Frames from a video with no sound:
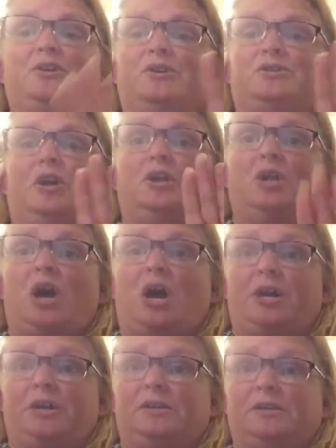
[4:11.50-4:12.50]
cooked a
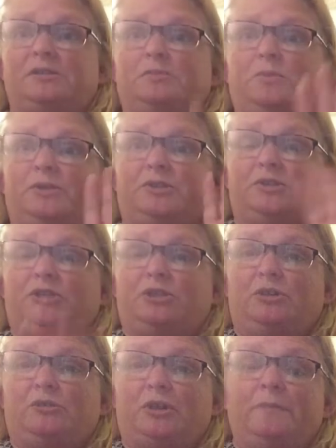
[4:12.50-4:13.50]
lot in this with the
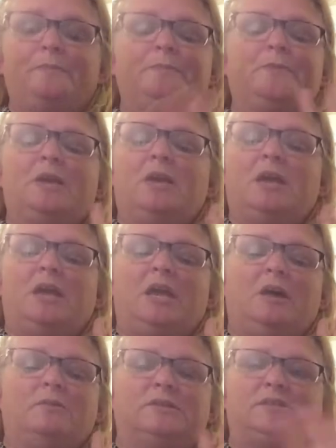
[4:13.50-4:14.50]
children.
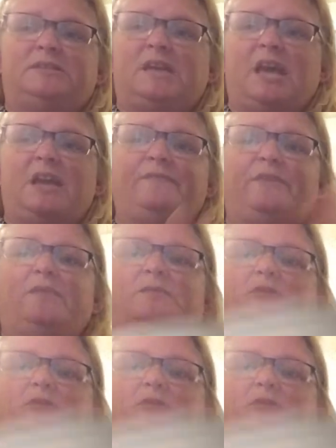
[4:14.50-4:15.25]
It was safe. It